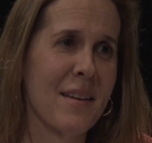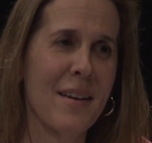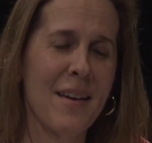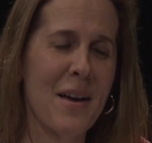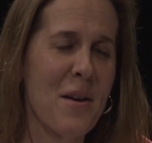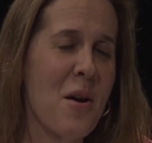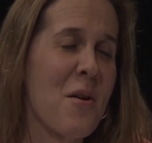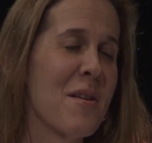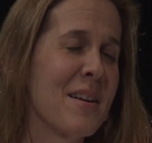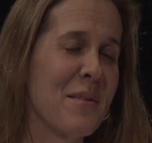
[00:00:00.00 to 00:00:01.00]
I
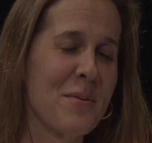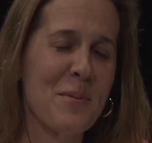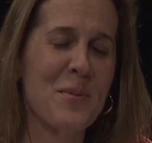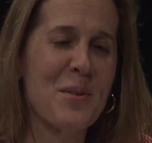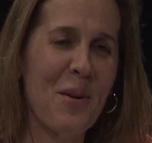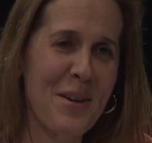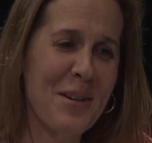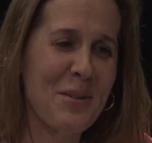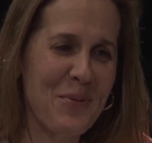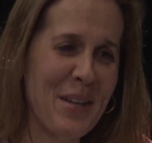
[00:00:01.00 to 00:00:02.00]
already am starting
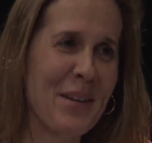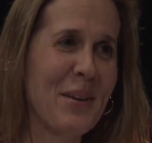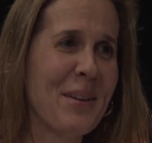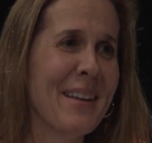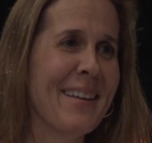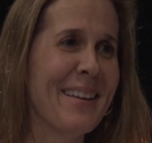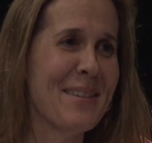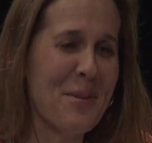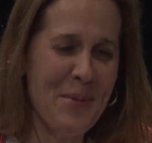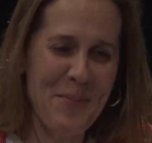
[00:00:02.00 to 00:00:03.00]
to feel
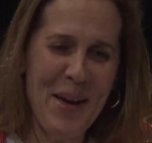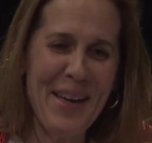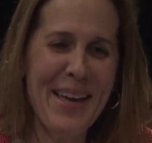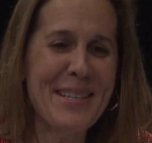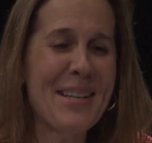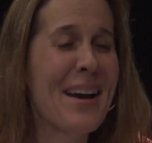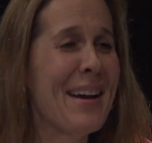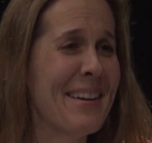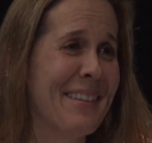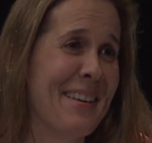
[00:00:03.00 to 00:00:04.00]
some of my
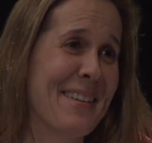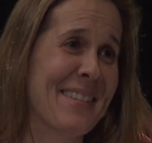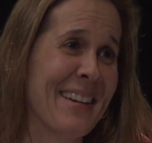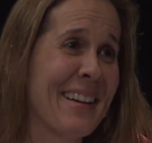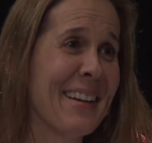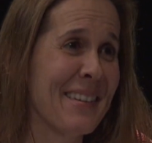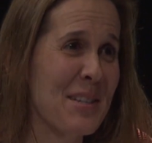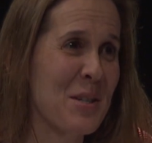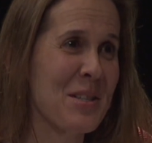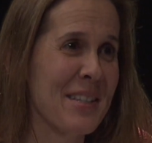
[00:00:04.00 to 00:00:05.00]
anxiety lessening
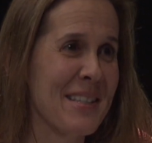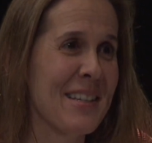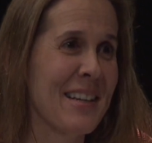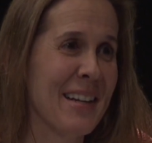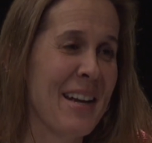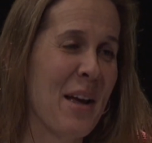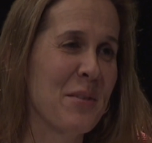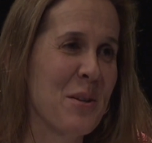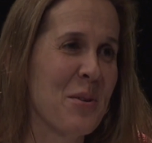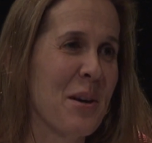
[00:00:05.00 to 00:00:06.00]
just listening and
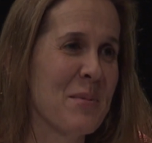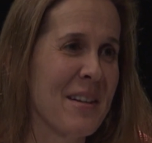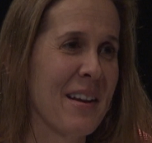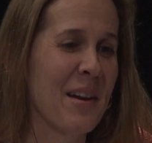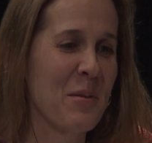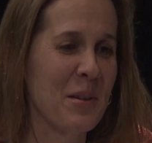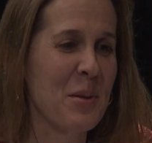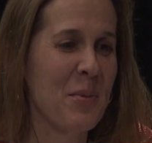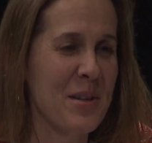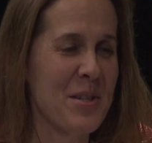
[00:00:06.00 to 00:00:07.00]
having you come today. I really
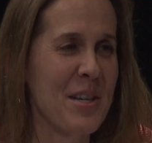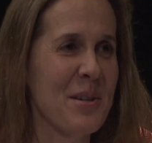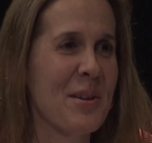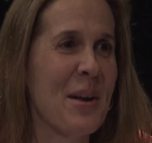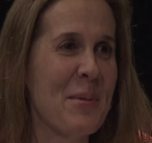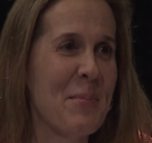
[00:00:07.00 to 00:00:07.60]
appreciate your coming